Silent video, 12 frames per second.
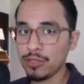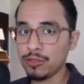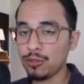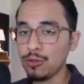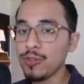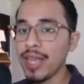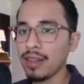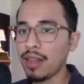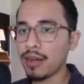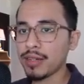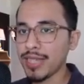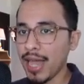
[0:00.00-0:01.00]
do get
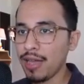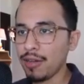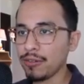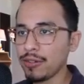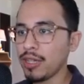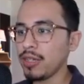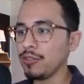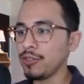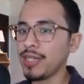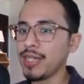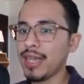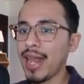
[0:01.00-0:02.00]
locked out, you
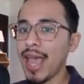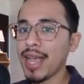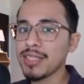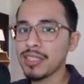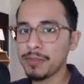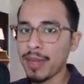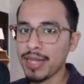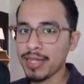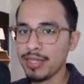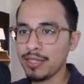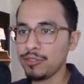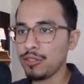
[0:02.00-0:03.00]
can get access back
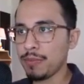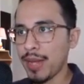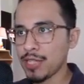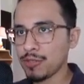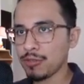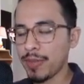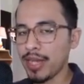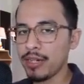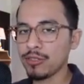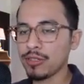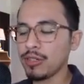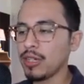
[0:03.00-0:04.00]
into your password
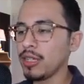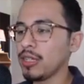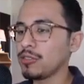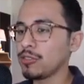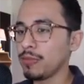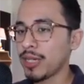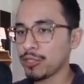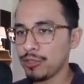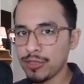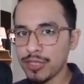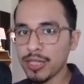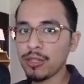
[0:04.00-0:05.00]
manager. So make sure you
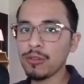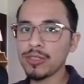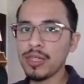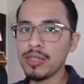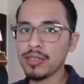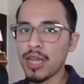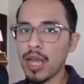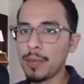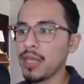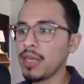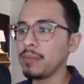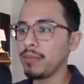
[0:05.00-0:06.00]
set those things up,
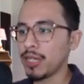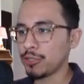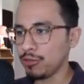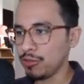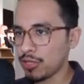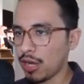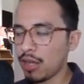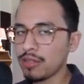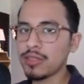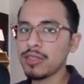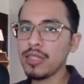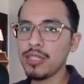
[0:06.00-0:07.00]
make sure you
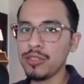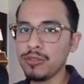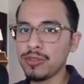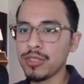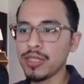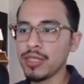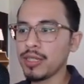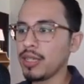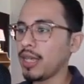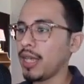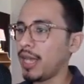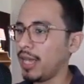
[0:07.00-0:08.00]
constantly use it,
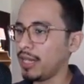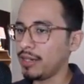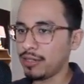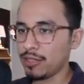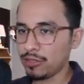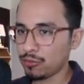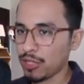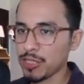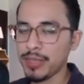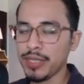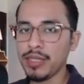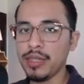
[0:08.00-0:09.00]
and trust
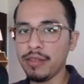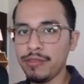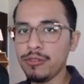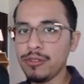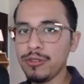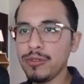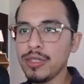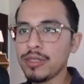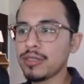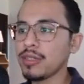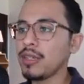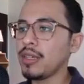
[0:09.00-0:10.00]
me, if you do
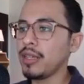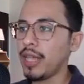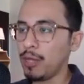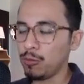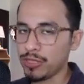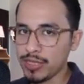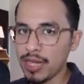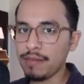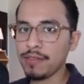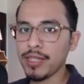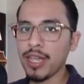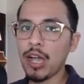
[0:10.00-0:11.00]
this, it will
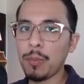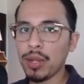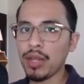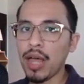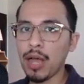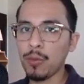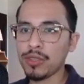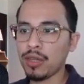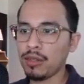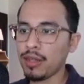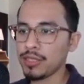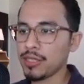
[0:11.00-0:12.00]
definitely help a lot with
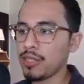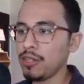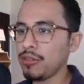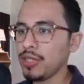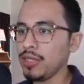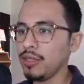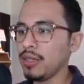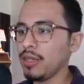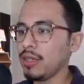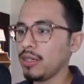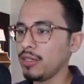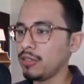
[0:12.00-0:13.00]
online security.
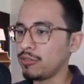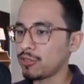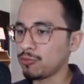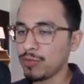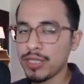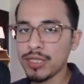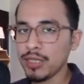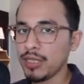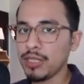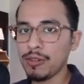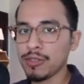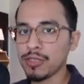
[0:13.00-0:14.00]
You know, just recently
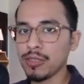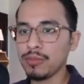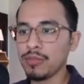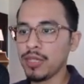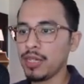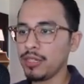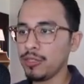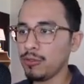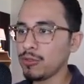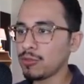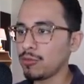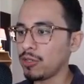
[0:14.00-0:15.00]
there was some uh,
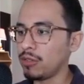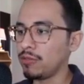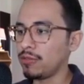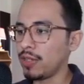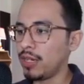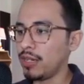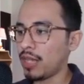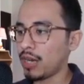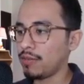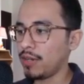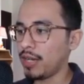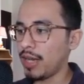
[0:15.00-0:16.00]
news of uh, a lot
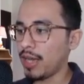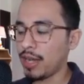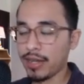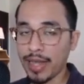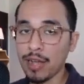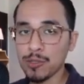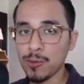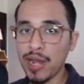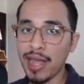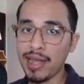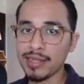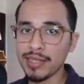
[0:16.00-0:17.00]
of uh, accounts were
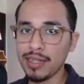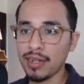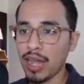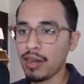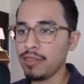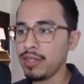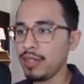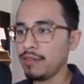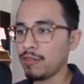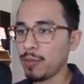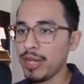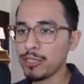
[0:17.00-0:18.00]
hacked and a lot of the
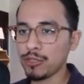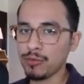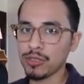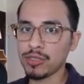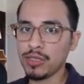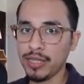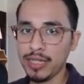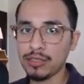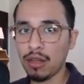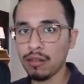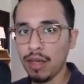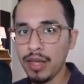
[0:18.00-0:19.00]
information was leaked
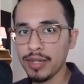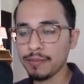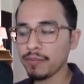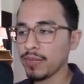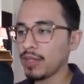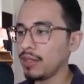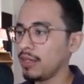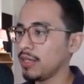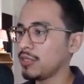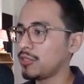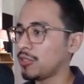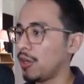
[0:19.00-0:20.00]
online.
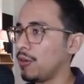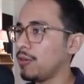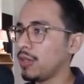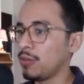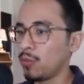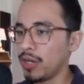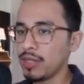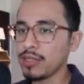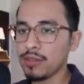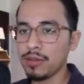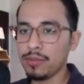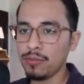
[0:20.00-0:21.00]
So one of,
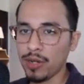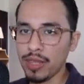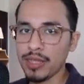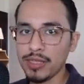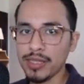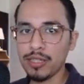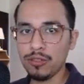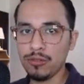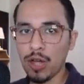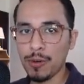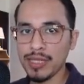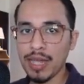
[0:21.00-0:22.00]
the, one of the things that you
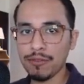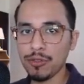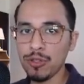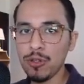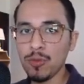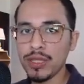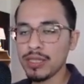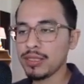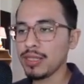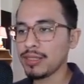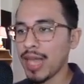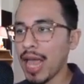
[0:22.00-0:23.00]
always have to do when these
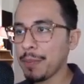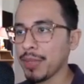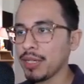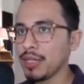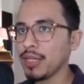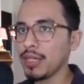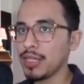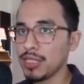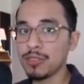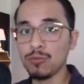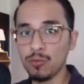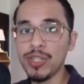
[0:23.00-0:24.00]
things happen is
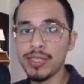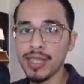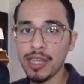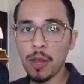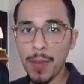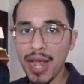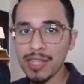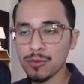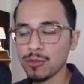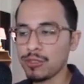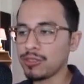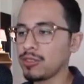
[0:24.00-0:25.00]
reset your
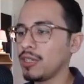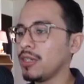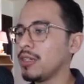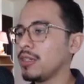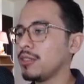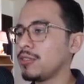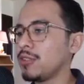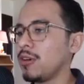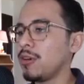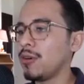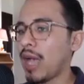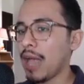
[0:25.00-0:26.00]
passwords.
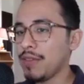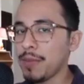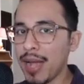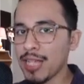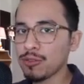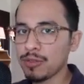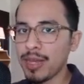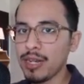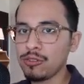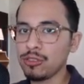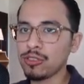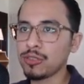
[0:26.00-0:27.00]
So having a password
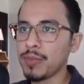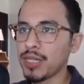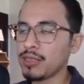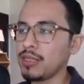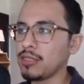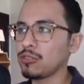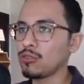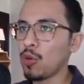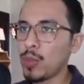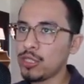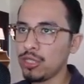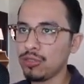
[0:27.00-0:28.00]
manager just makes things so
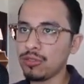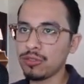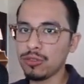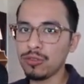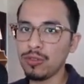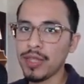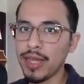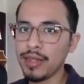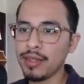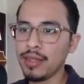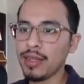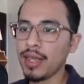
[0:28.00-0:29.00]
much easier to do that,
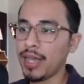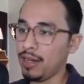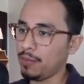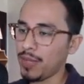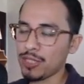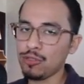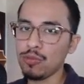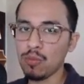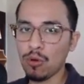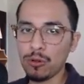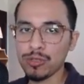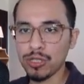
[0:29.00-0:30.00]
and it makes you
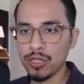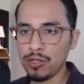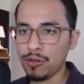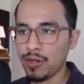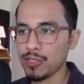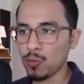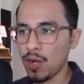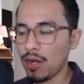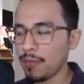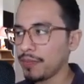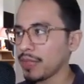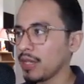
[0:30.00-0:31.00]
more secure as well.
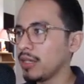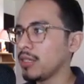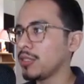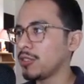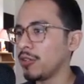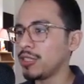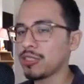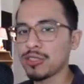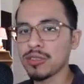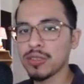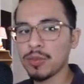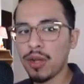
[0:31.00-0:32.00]
So it's just a
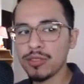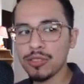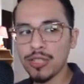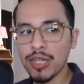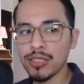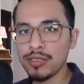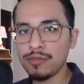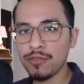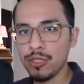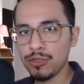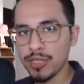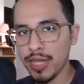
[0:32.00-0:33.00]
small suggestion for
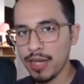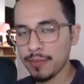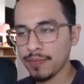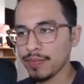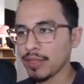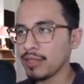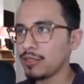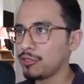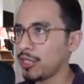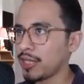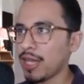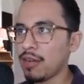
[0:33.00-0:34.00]
you today.
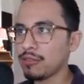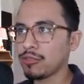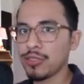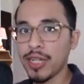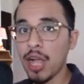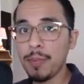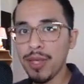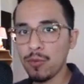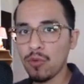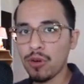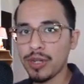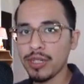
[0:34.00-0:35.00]
Check out, check out
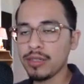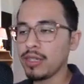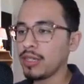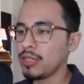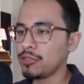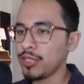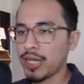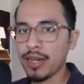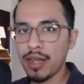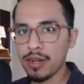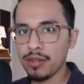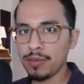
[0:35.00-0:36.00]
Bitwarden, check out
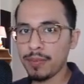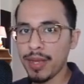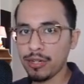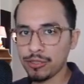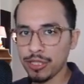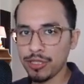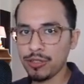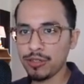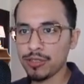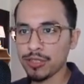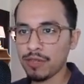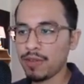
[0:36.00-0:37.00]
how to better secure
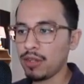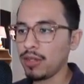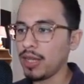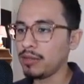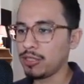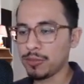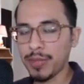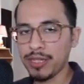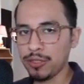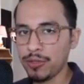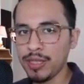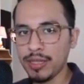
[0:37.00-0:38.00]
yourself online just by
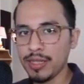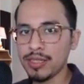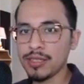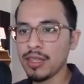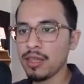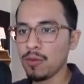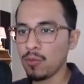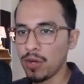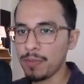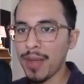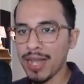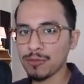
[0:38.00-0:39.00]
doing this one
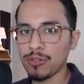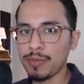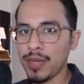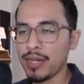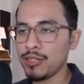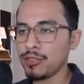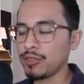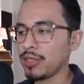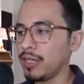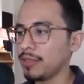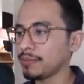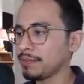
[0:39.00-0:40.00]
password manager thing.